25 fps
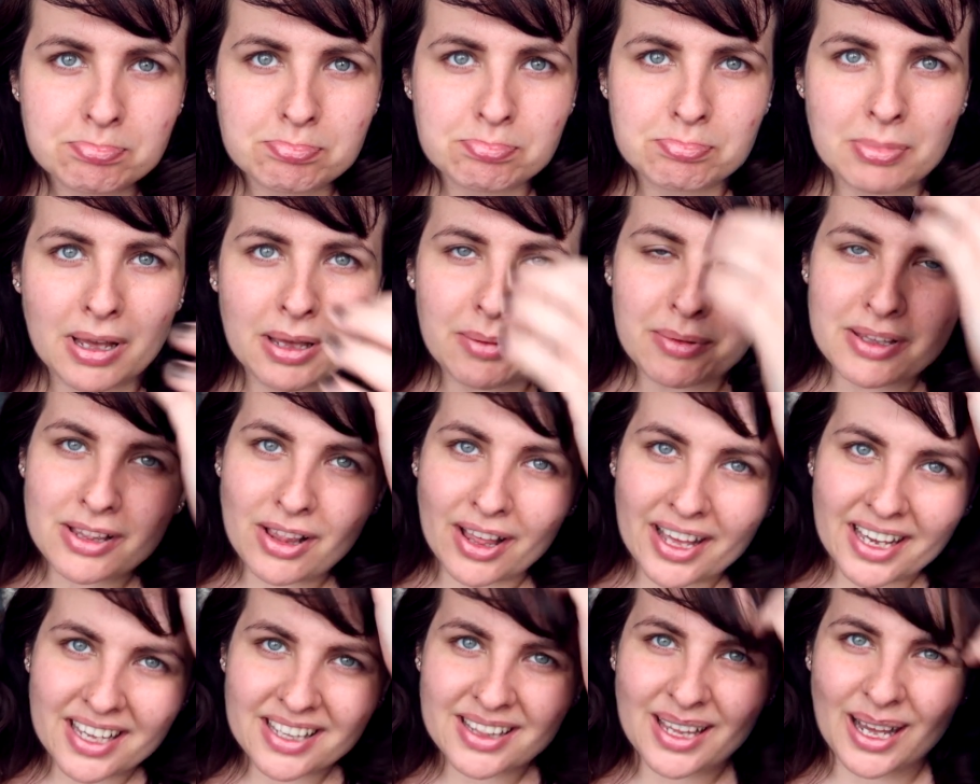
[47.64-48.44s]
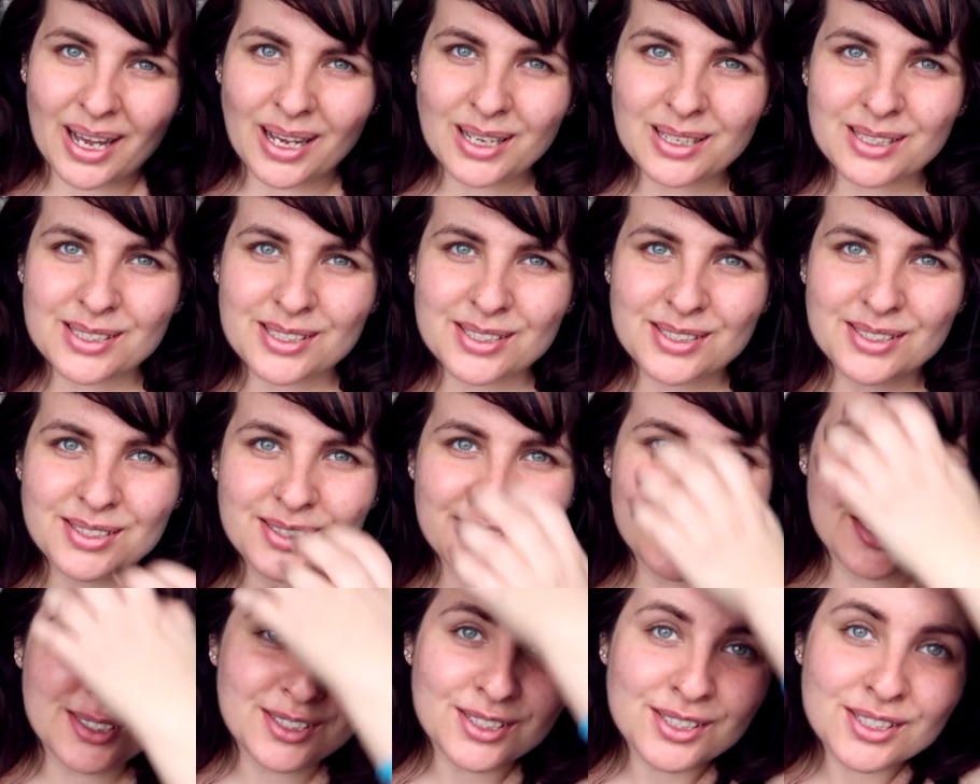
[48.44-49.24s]
Maybe like that.
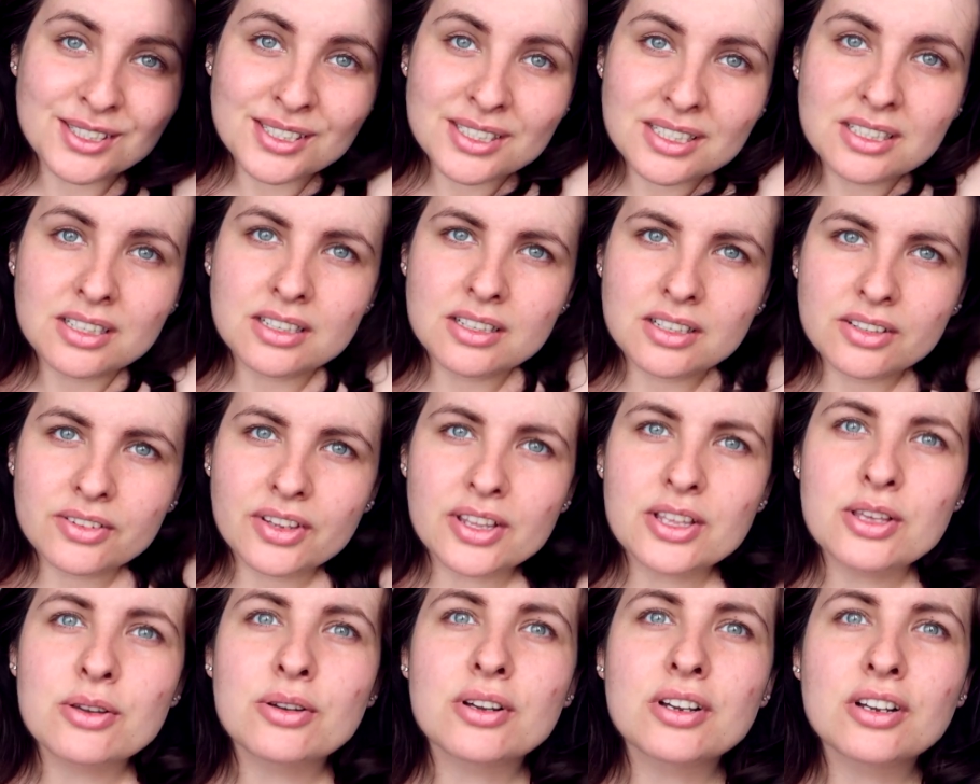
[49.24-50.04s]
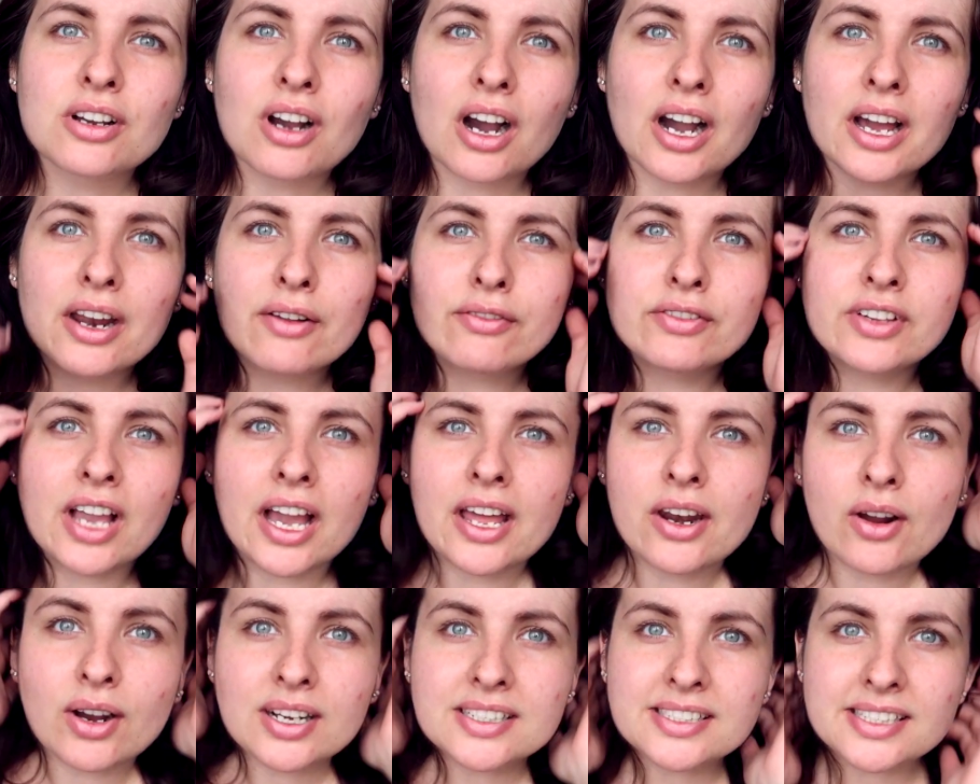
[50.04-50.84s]
Then you can kind of
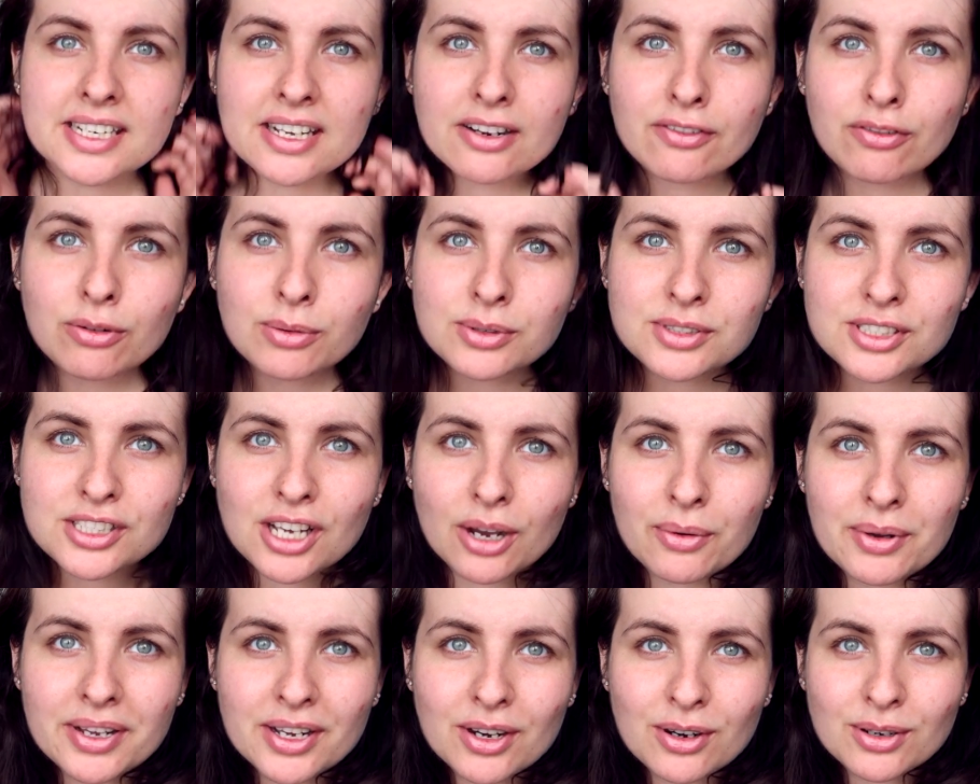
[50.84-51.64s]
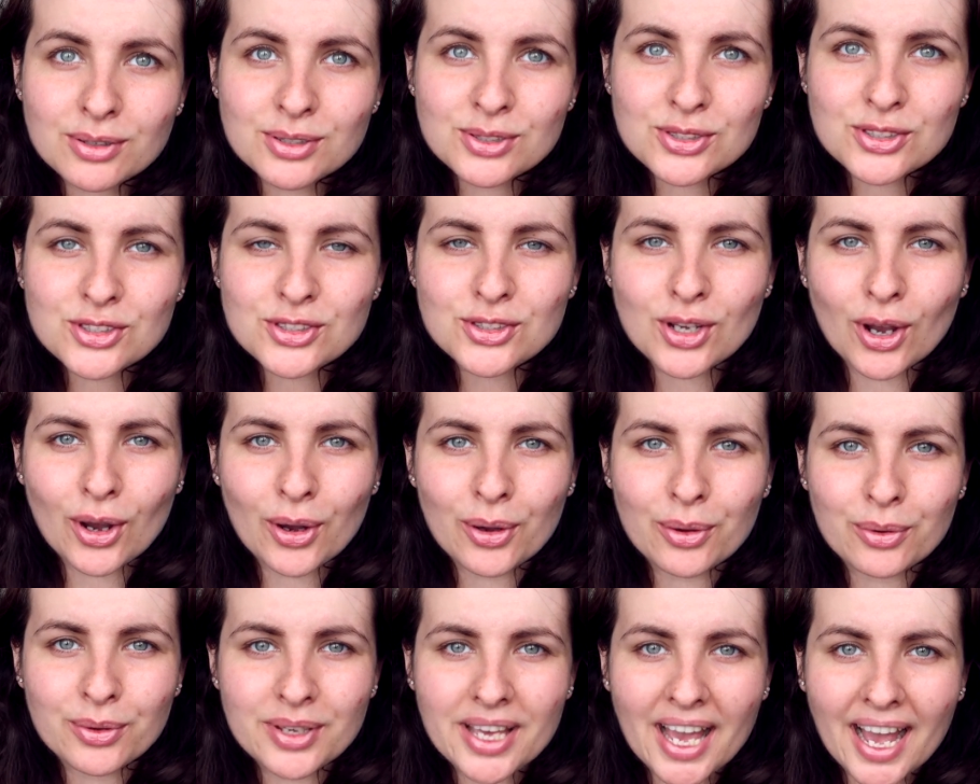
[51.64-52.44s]
get an idea of what's going on. So
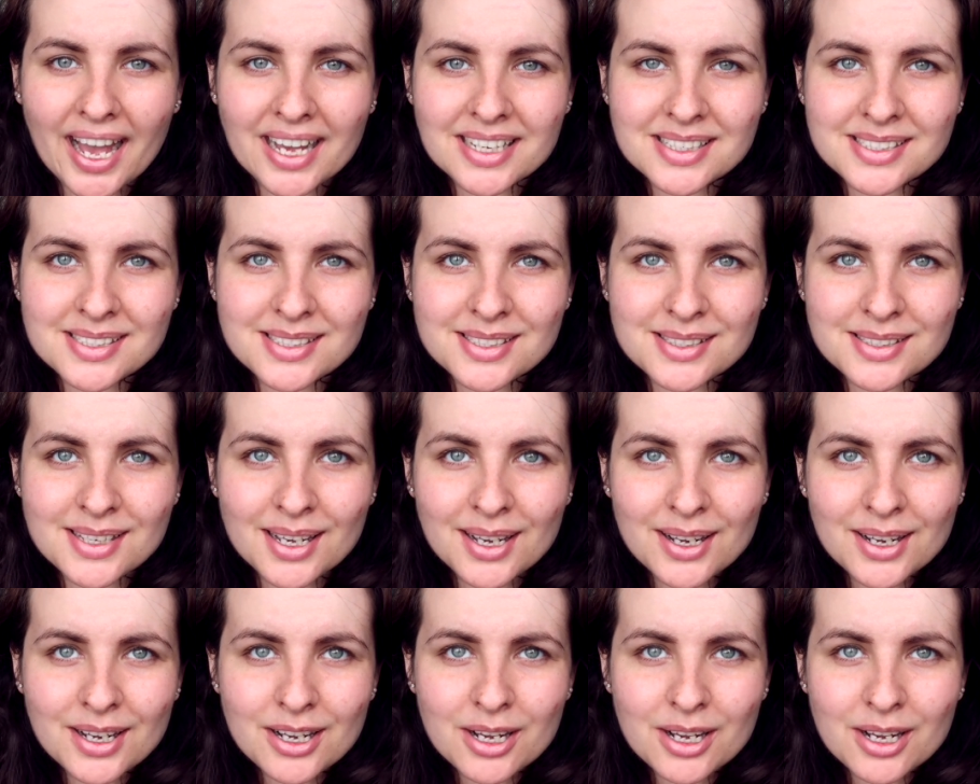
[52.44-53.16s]
yes.